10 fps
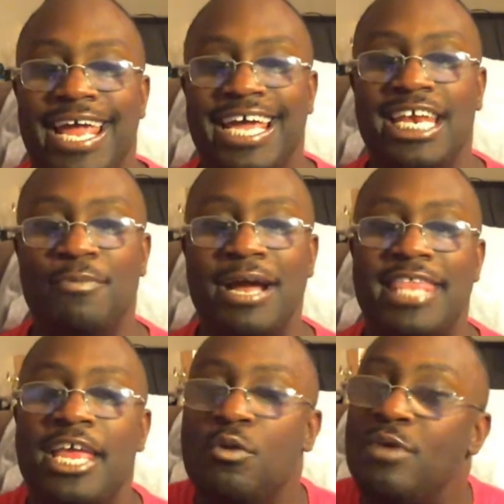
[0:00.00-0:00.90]
Anyway,
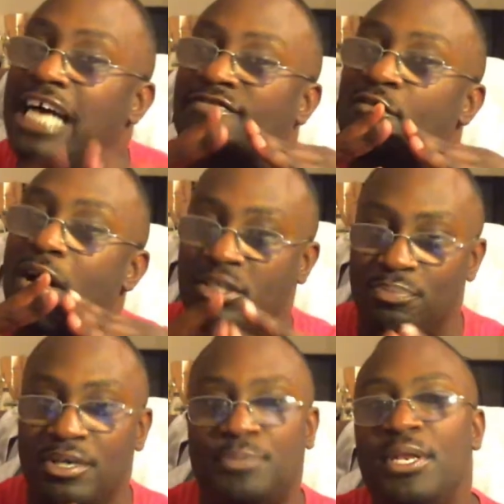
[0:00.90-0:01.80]
thank you guys for watching
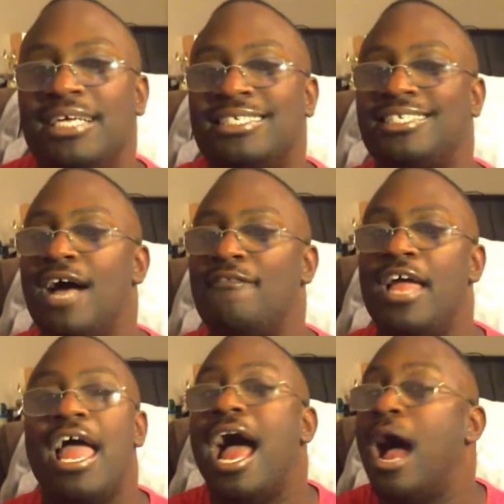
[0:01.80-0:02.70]
Books, Beauty, and Stuff.